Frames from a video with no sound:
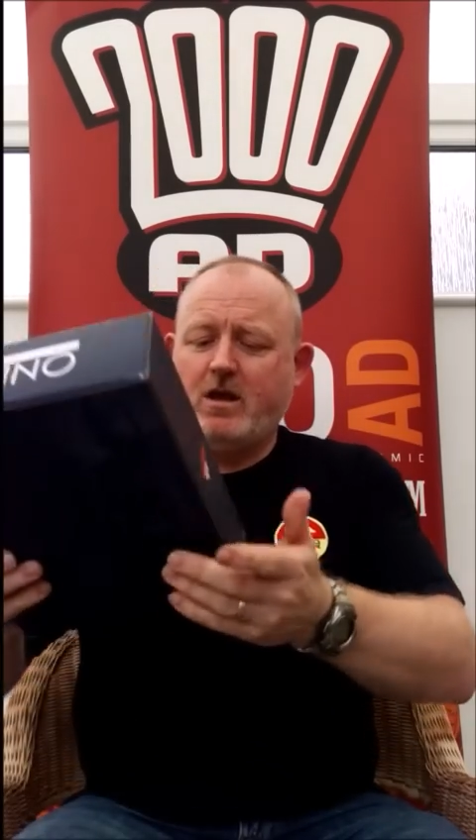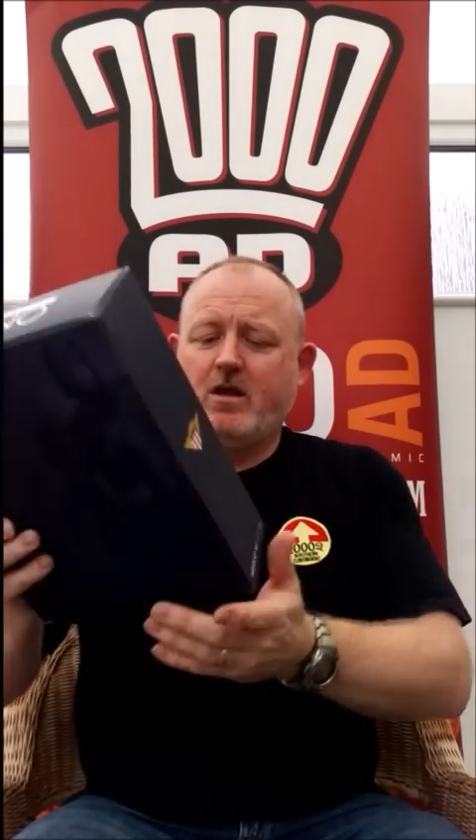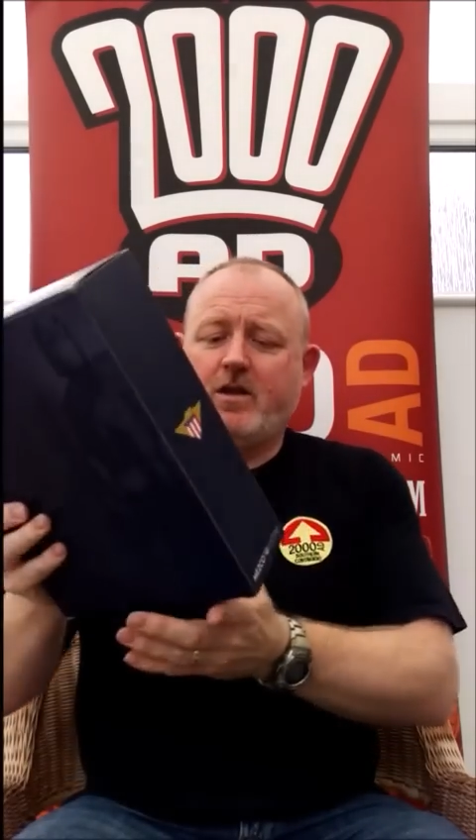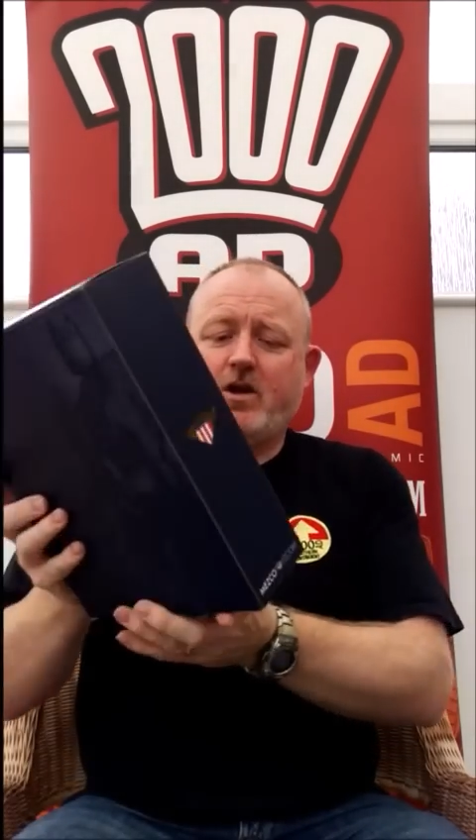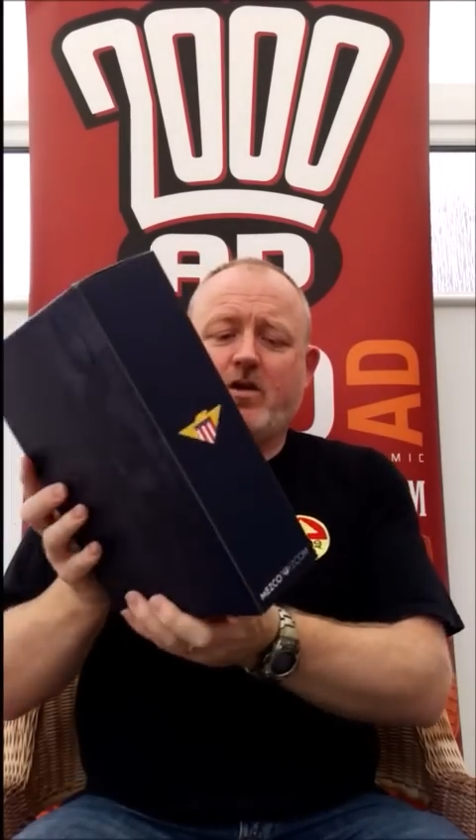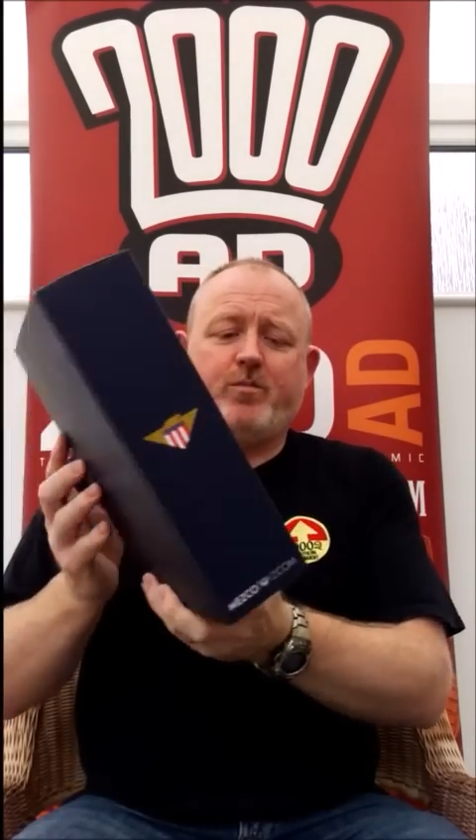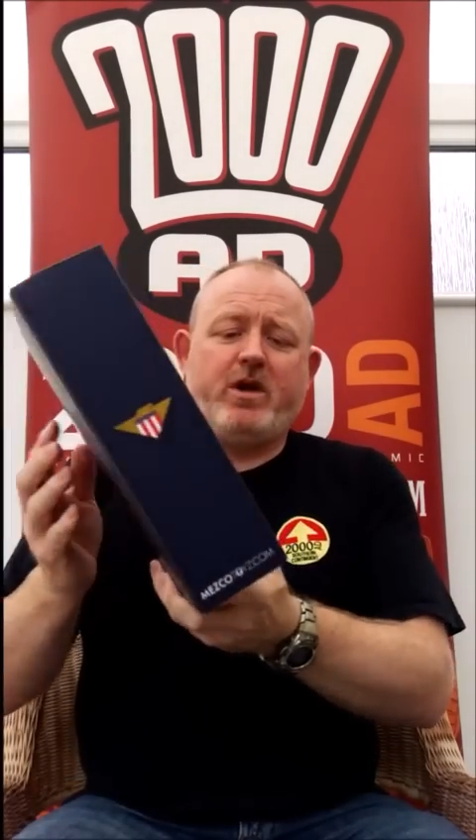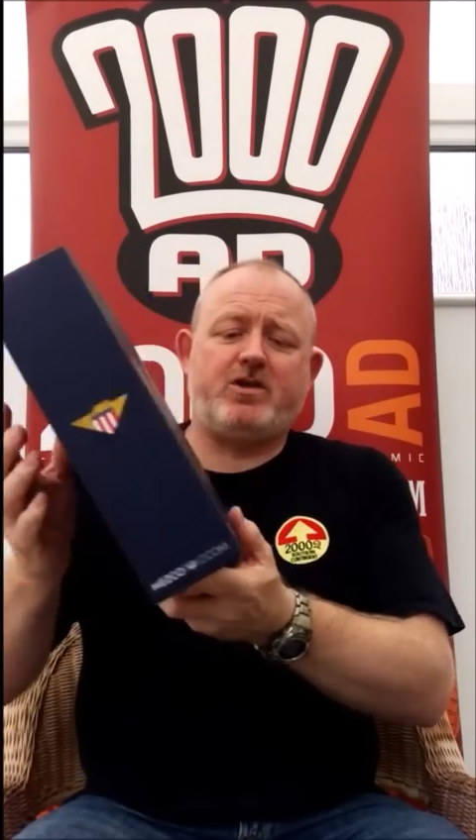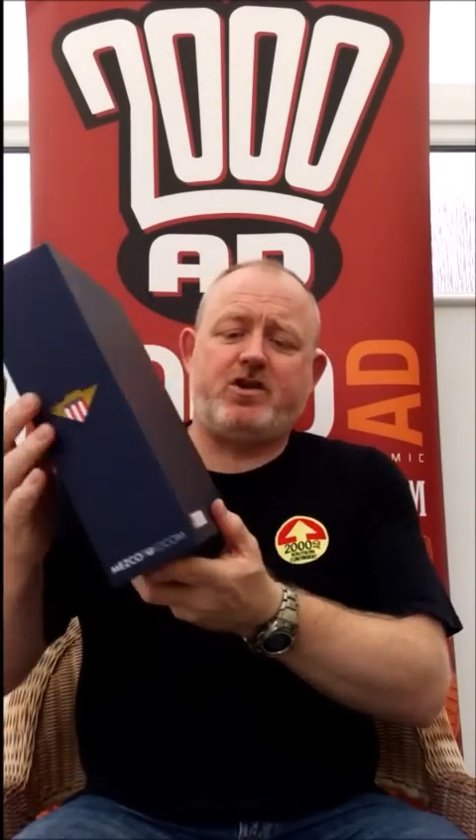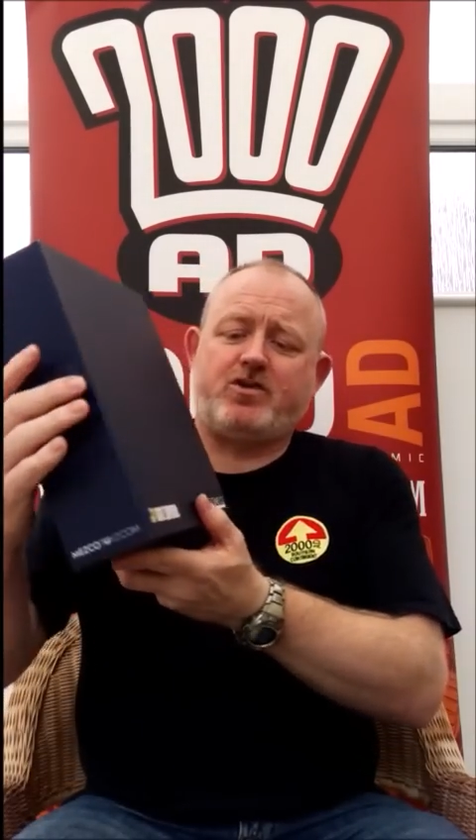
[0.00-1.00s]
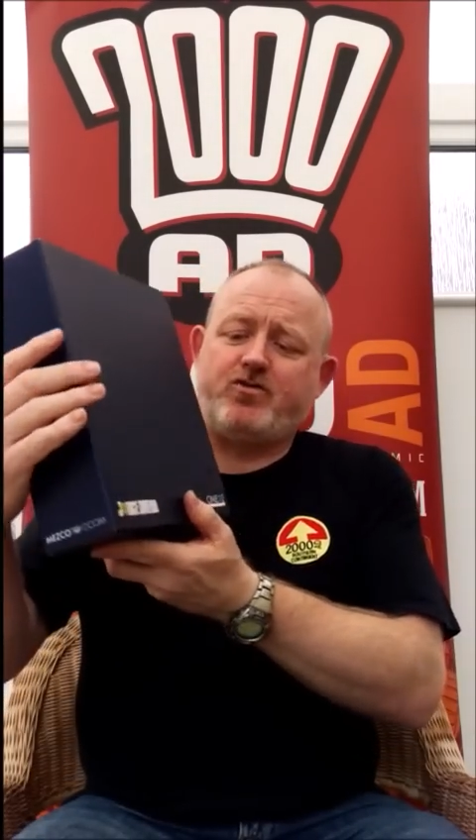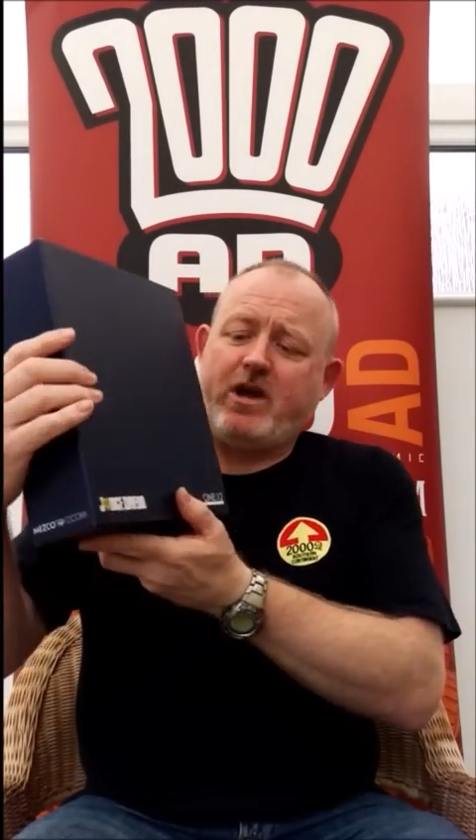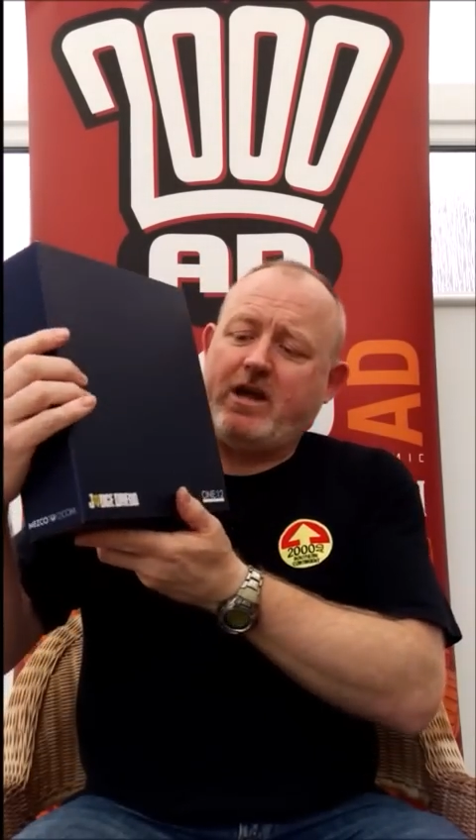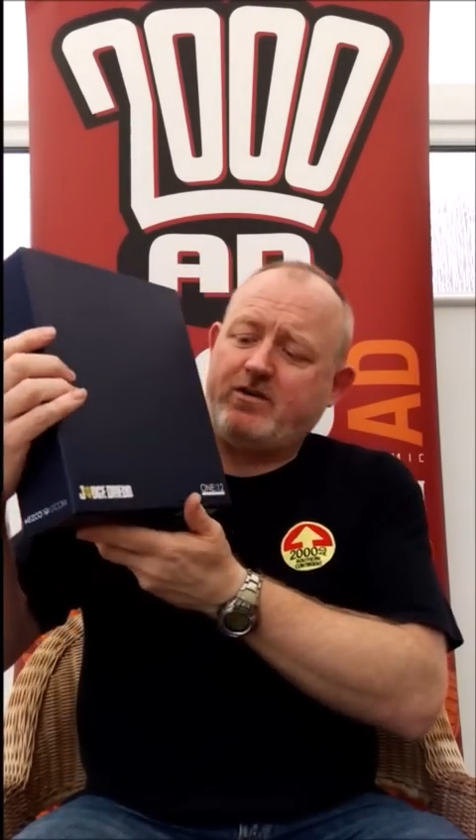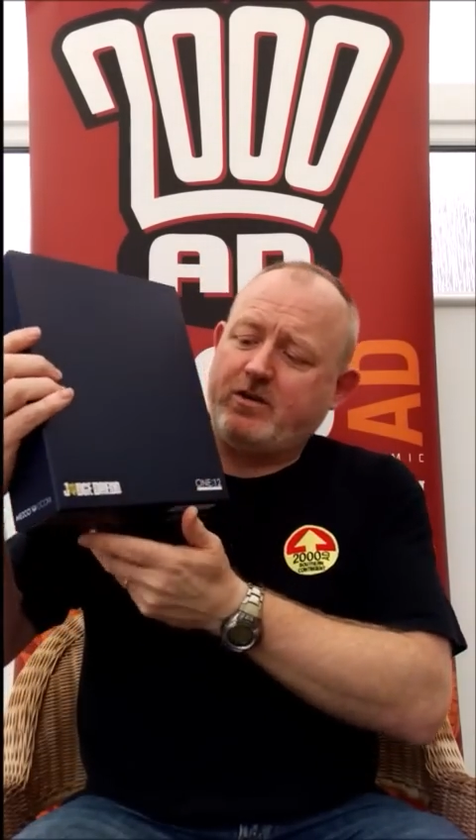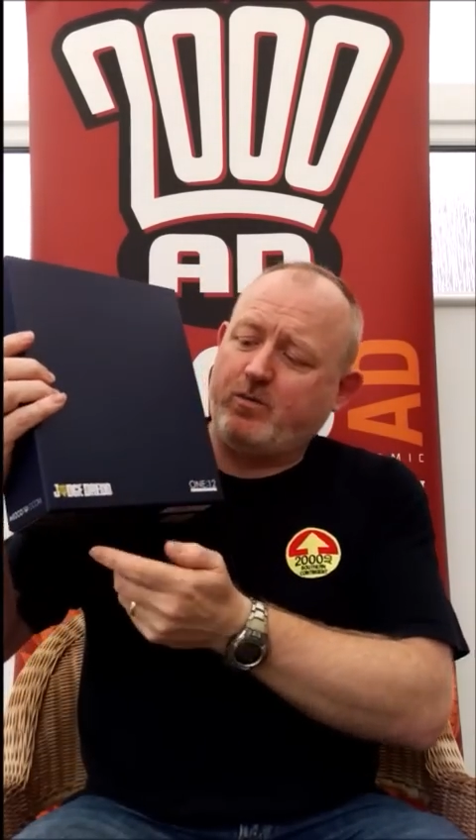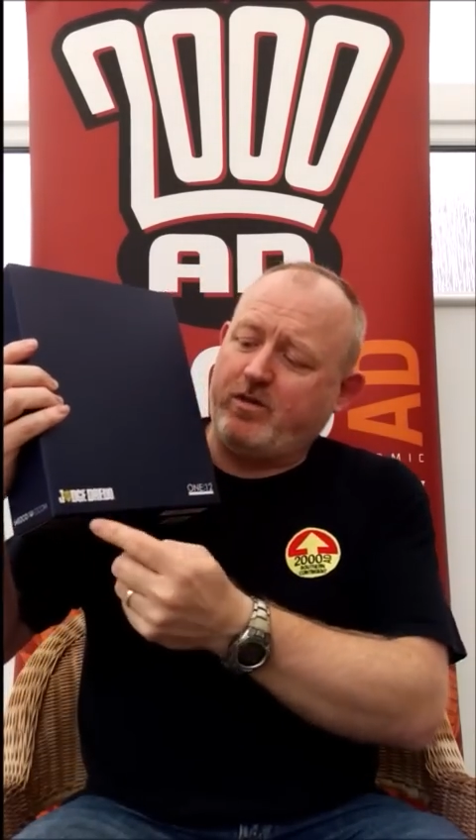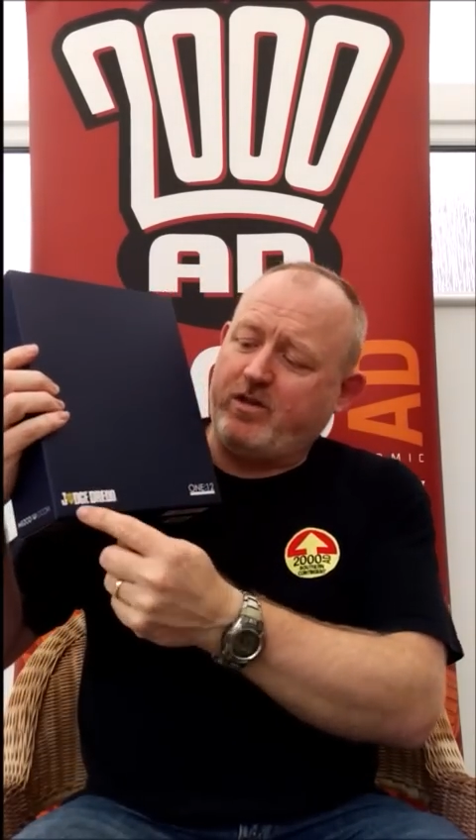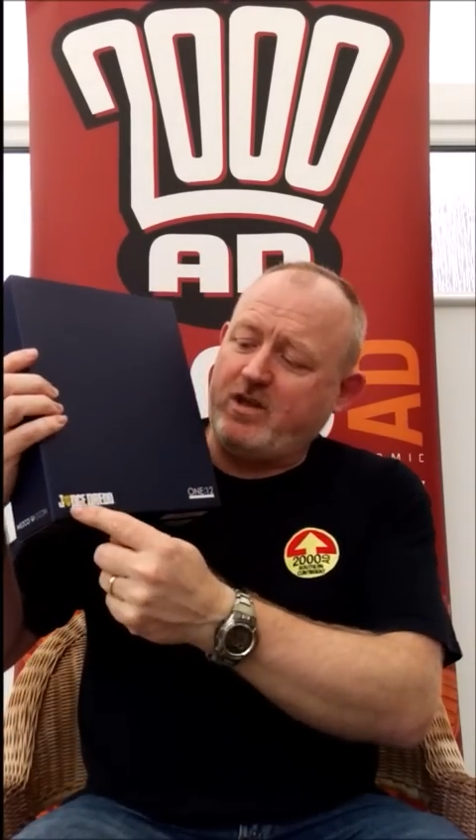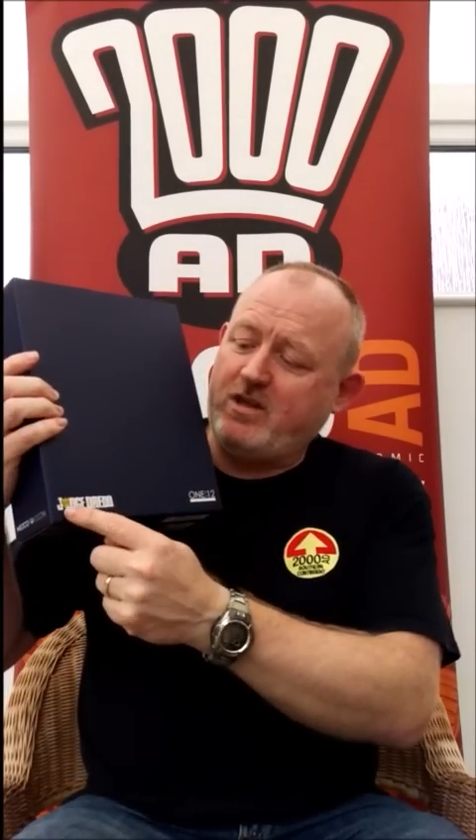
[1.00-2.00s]
Then you've got the basic Dredd
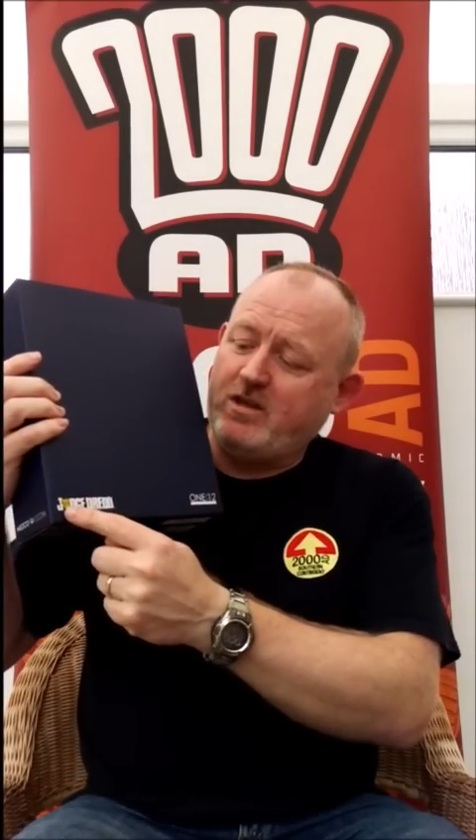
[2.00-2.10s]
with the,